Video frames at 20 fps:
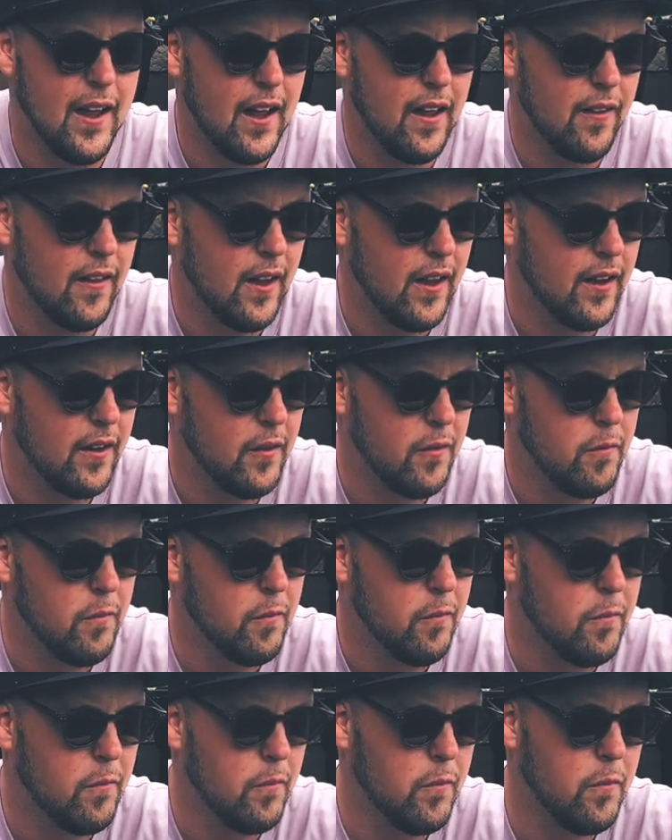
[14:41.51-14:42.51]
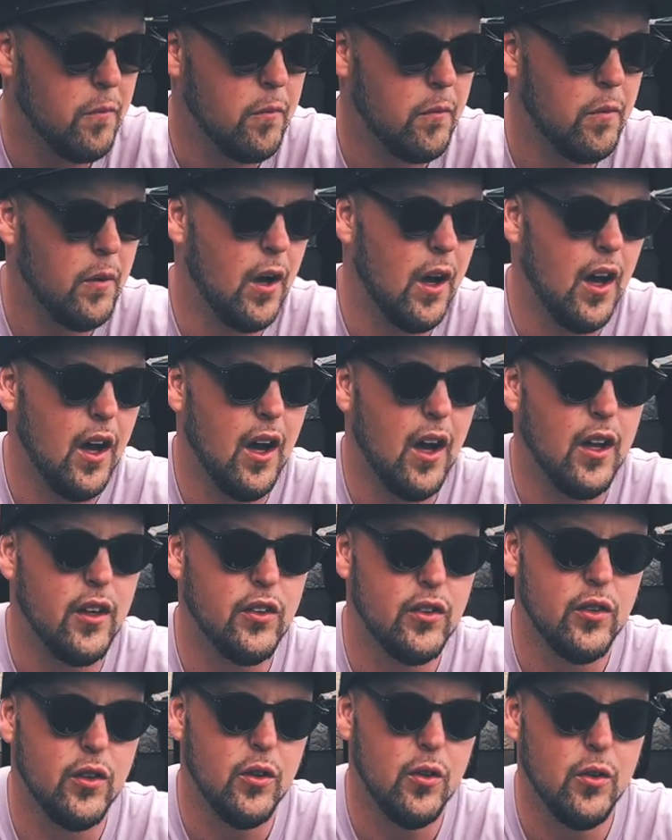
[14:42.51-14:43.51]
And then a
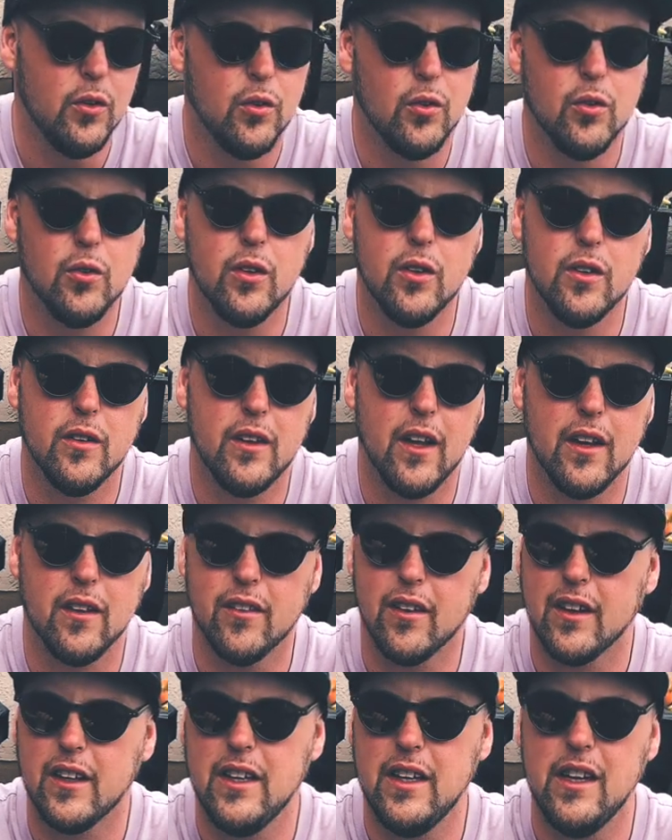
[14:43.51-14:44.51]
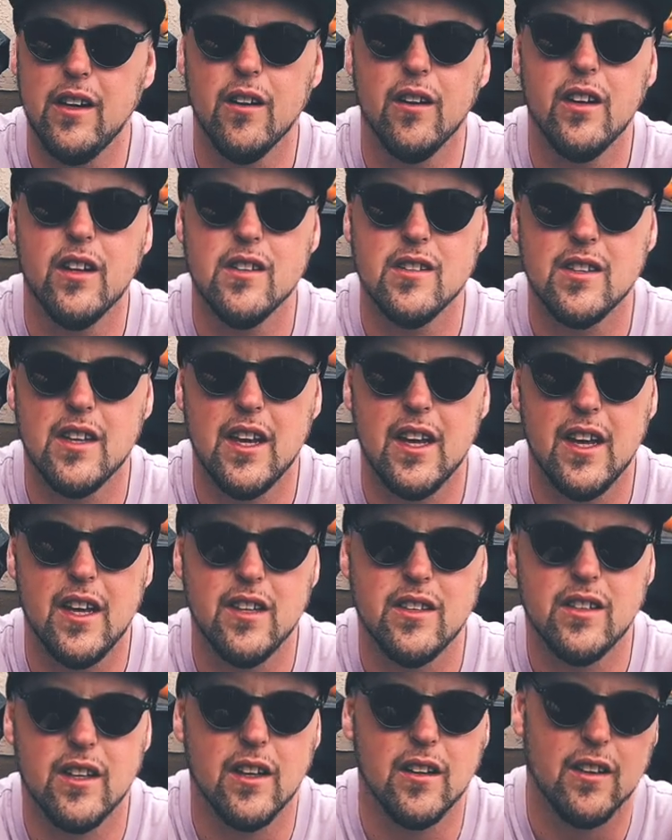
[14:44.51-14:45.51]
dude that's like near his
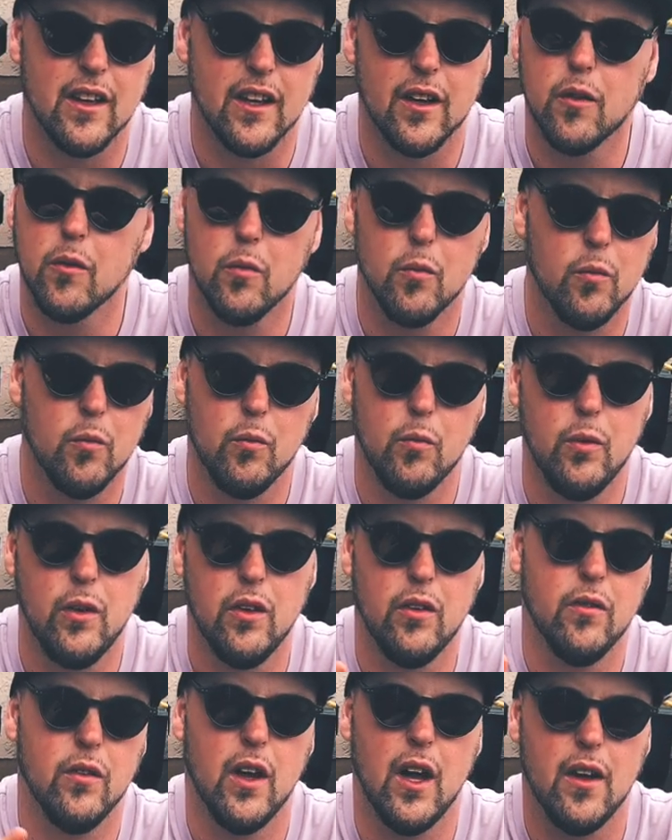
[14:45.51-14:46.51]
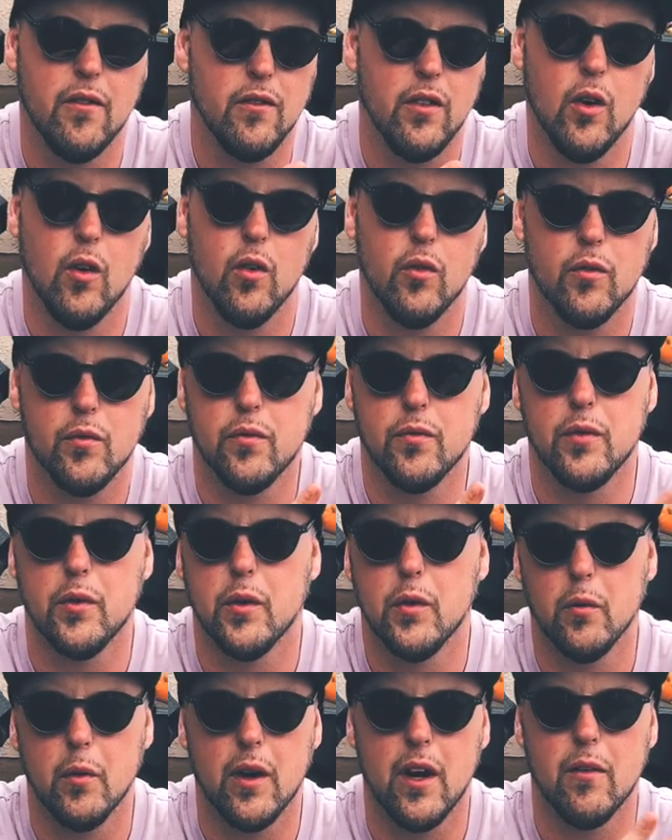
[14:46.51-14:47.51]
age that like we've I've known
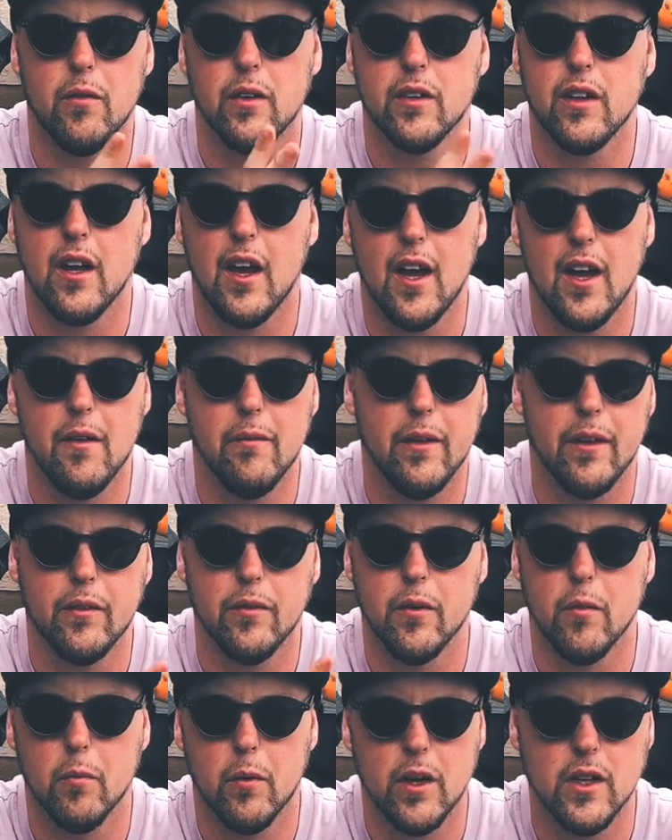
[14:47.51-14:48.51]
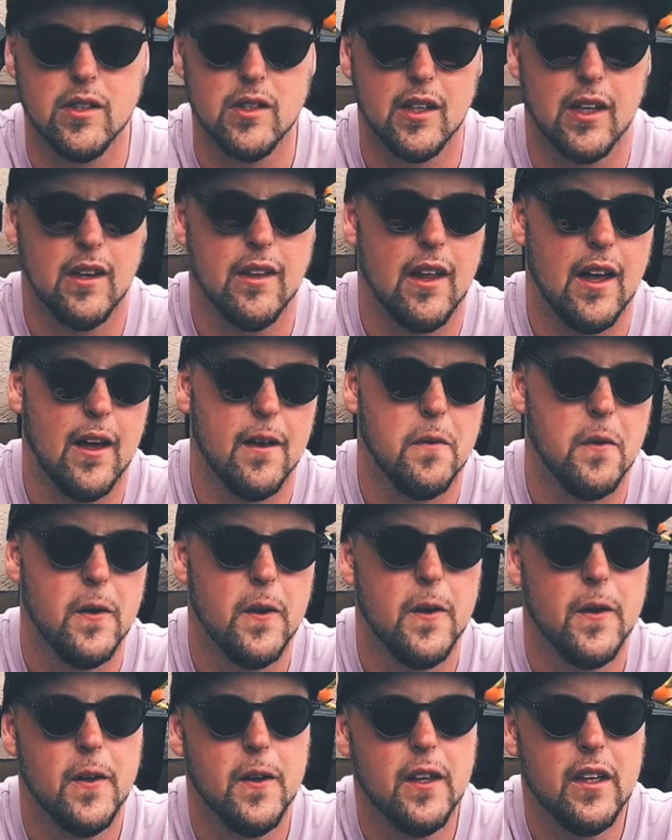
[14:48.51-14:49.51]
for whatever time, like from racing and that
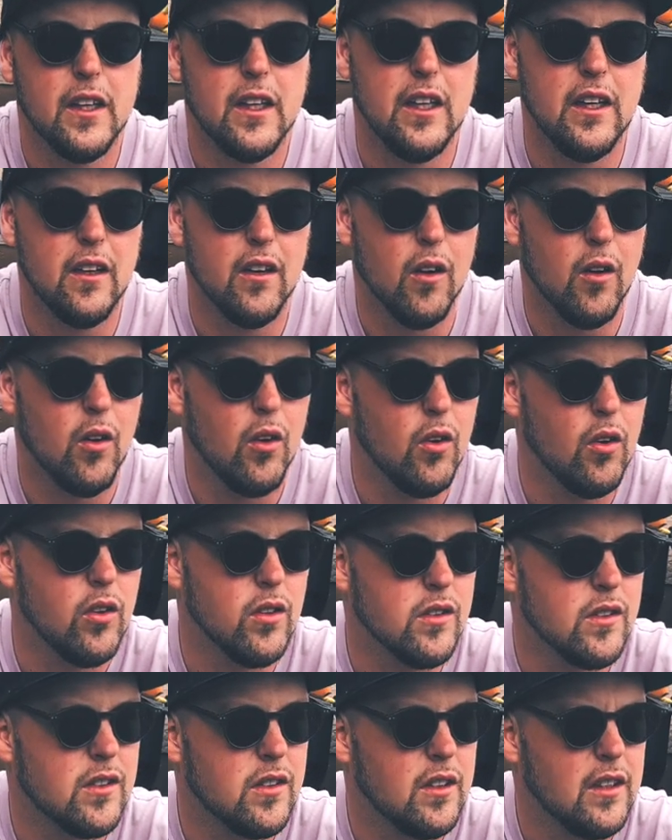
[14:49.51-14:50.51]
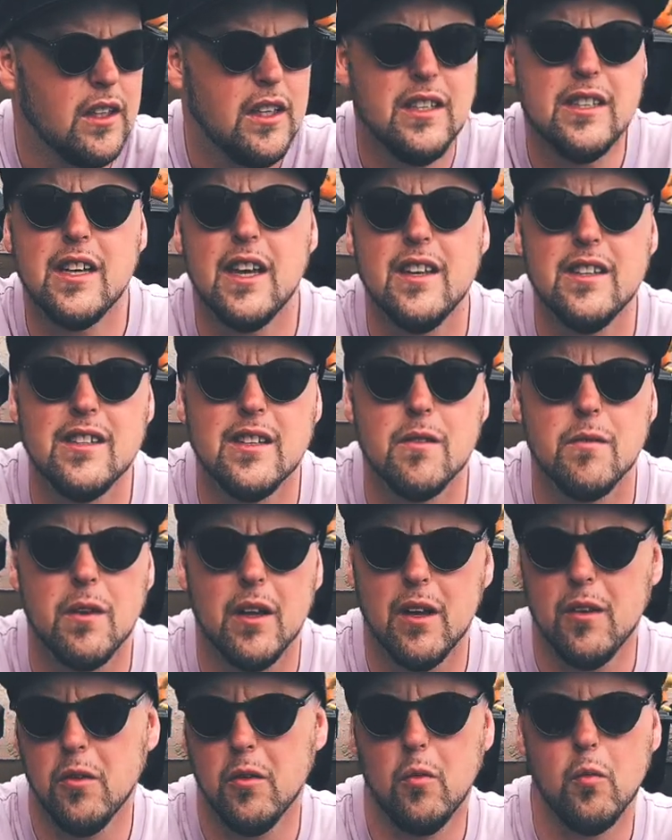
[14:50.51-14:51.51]
he goes, he says to me, I
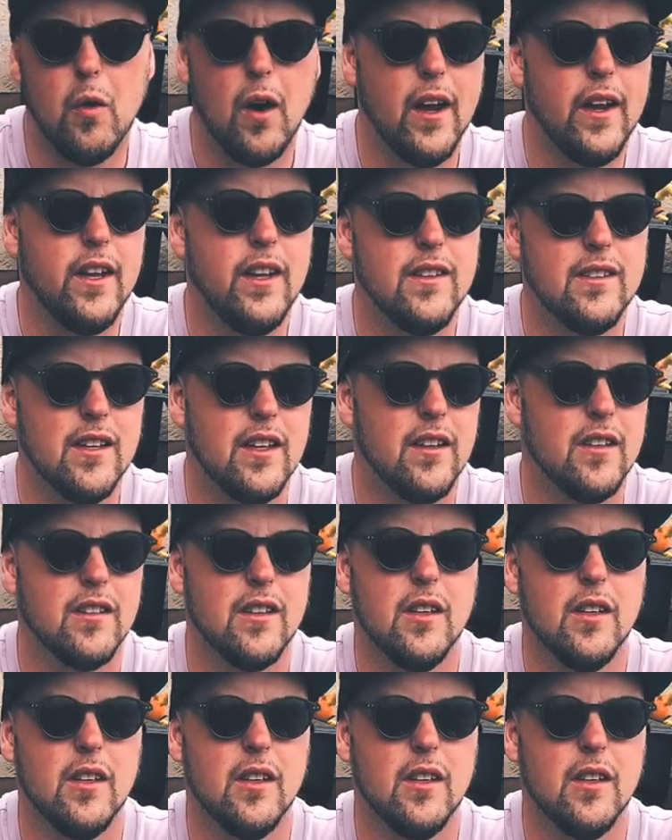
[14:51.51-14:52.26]
don't know why he'd say this.